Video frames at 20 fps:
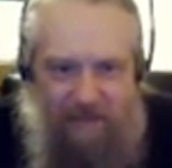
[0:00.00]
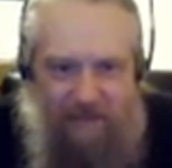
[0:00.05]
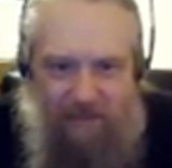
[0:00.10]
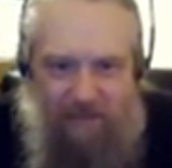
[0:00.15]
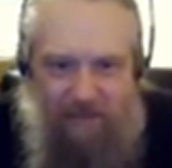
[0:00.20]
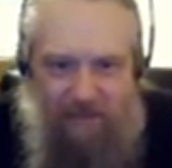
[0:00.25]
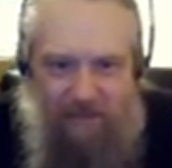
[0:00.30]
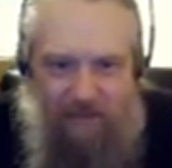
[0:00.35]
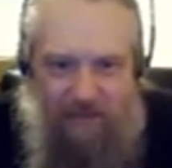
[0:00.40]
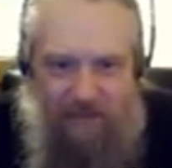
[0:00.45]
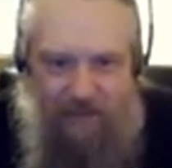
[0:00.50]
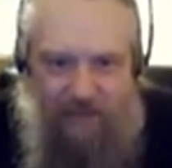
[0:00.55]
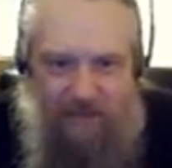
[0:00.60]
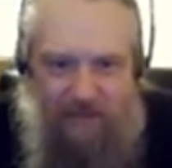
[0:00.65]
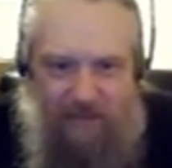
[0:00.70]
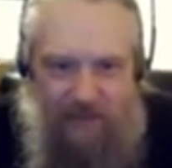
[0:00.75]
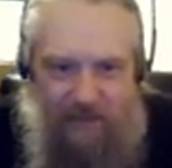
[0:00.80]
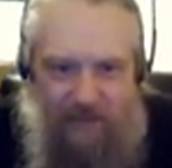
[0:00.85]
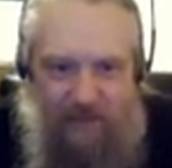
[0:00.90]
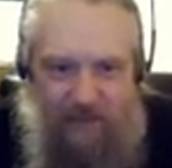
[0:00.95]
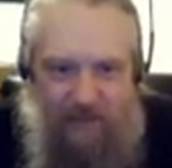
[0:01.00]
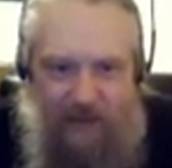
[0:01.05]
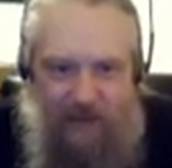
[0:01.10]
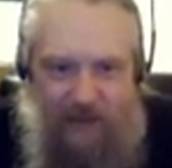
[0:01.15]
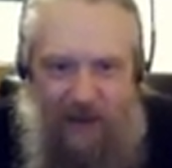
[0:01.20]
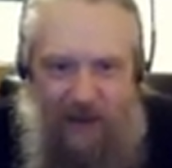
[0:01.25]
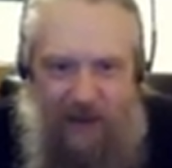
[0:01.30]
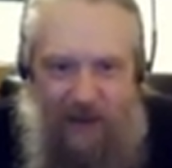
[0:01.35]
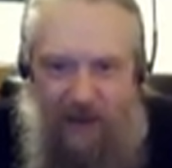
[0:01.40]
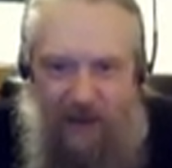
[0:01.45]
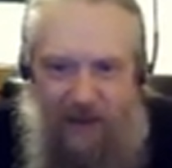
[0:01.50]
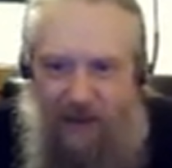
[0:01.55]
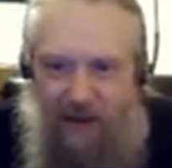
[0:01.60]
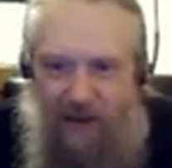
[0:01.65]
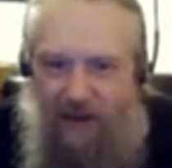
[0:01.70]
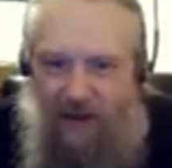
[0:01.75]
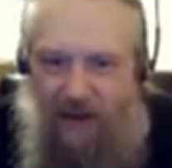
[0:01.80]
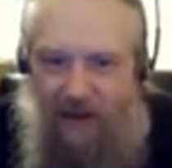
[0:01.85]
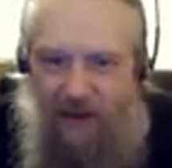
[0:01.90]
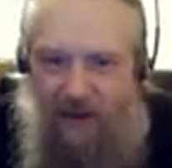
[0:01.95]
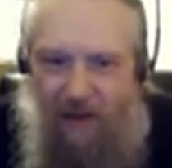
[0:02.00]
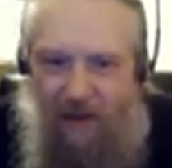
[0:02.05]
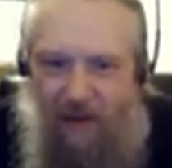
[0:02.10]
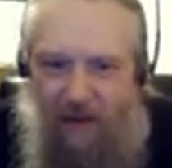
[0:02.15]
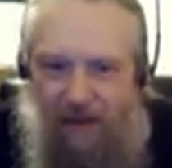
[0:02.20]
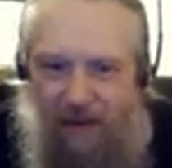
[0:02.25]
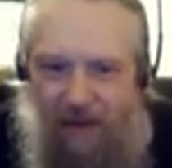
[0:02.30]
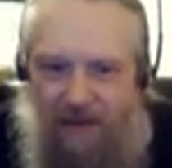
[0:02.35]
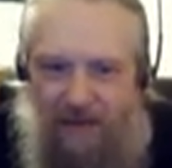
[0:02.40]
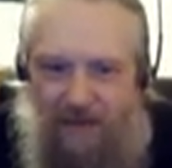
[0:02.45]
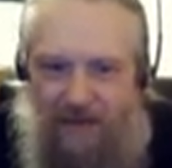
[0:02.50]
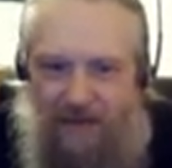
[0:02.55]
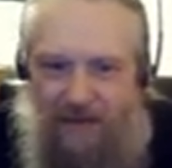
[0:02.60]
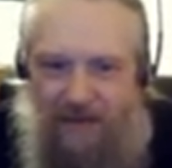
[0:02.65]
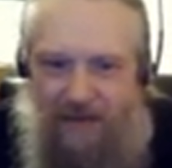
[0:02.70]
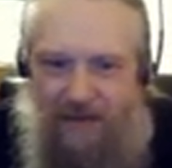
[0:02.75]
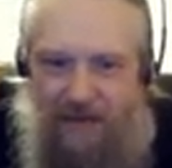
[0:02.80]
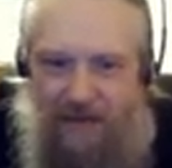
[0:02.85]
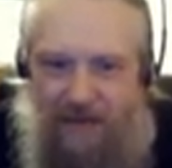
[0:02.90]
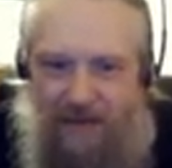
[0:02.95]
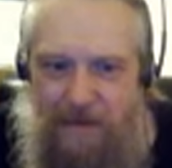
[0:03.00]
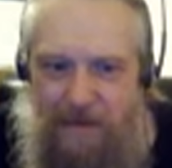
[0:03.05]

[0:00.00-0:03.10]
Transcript: (no one is talking)